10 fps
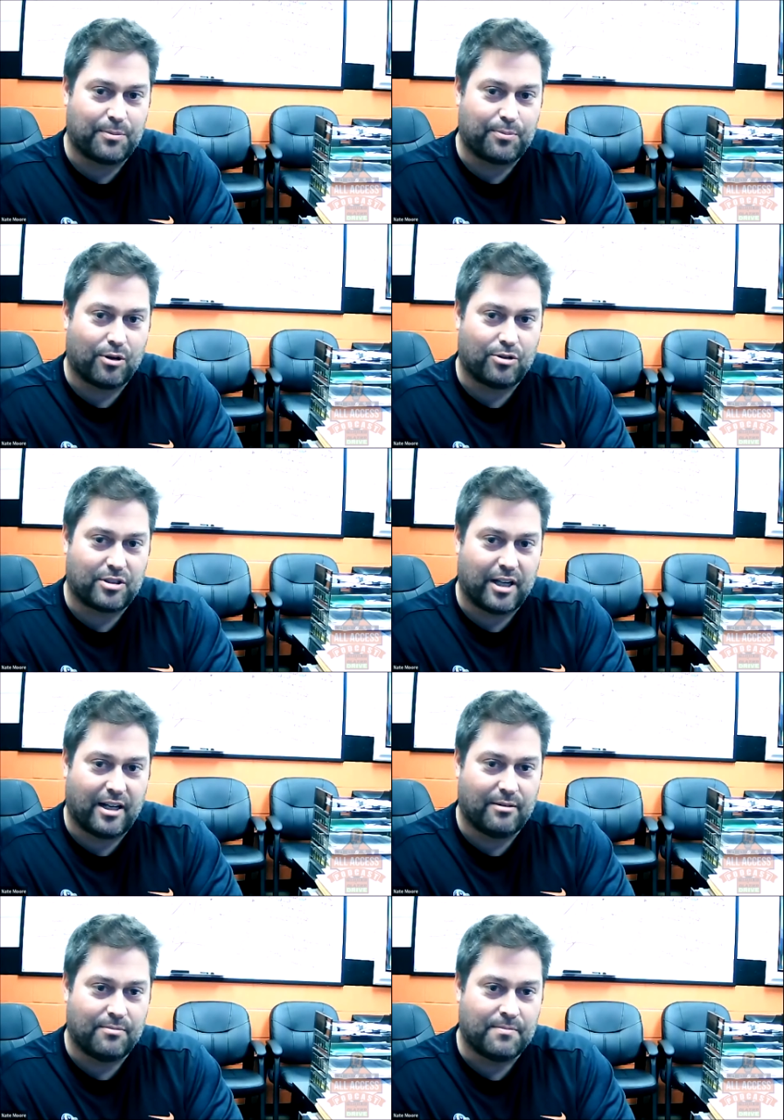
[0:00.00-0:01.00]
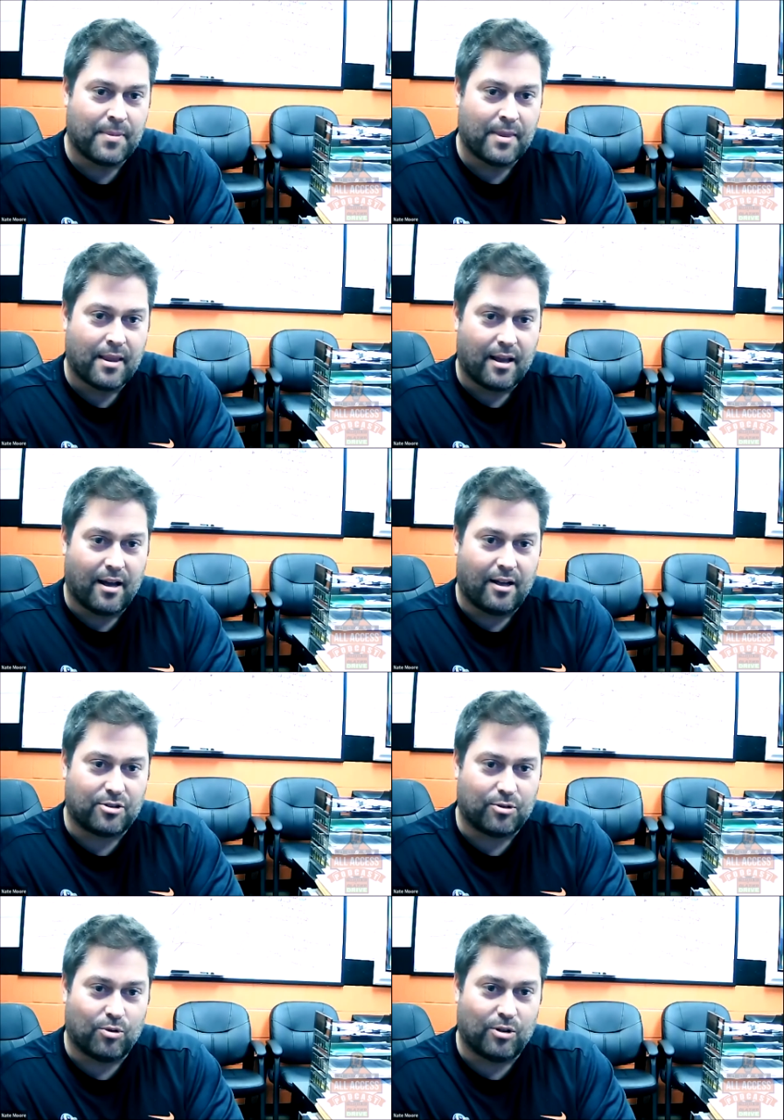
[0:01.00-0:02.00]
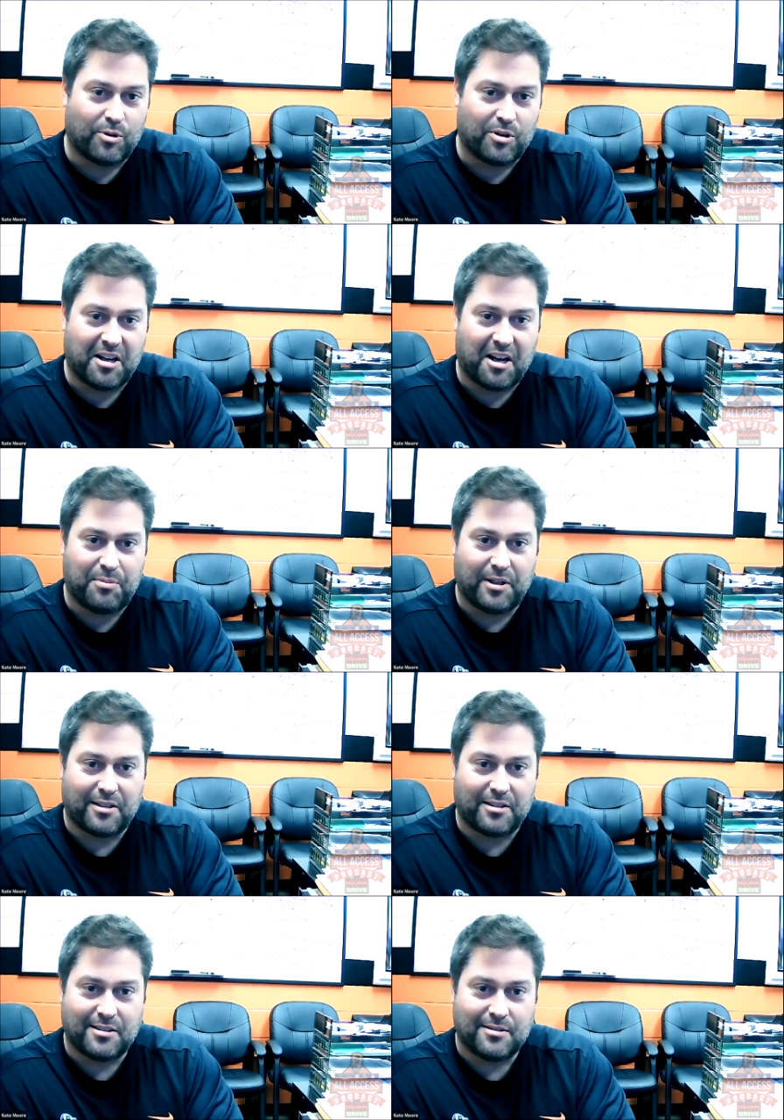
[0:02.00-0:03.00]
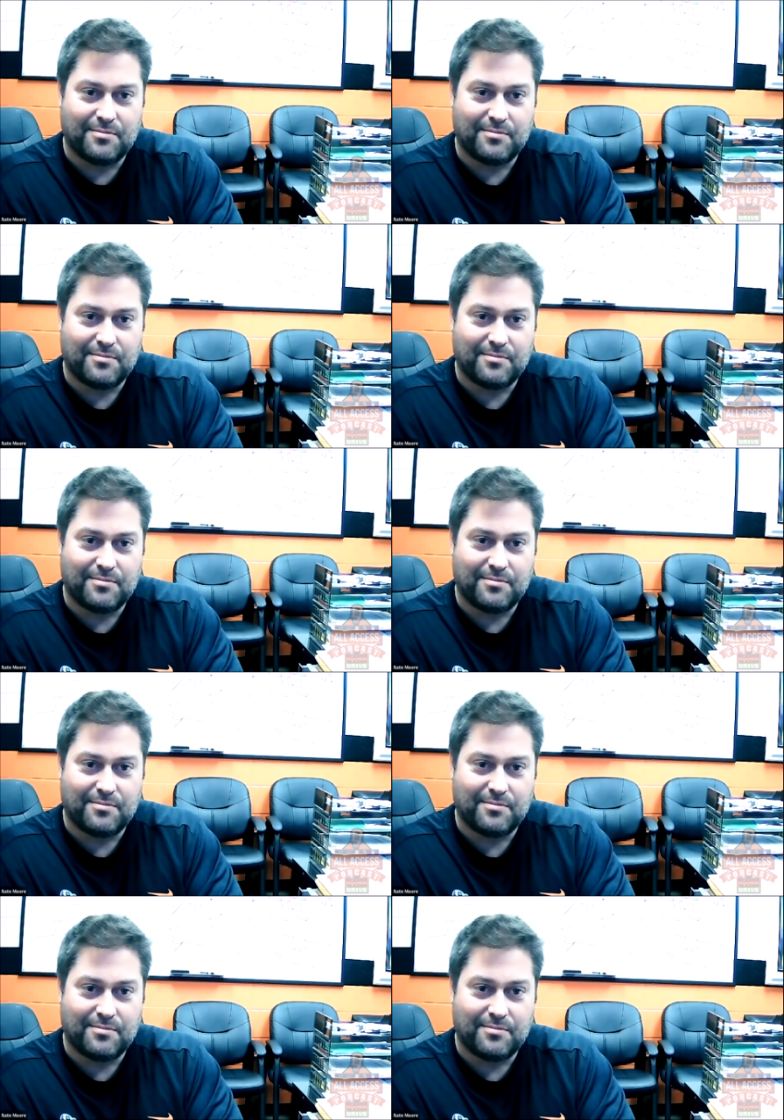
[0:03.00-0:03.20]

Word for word: It's a pro stadium. So really, we're the 9th biggest.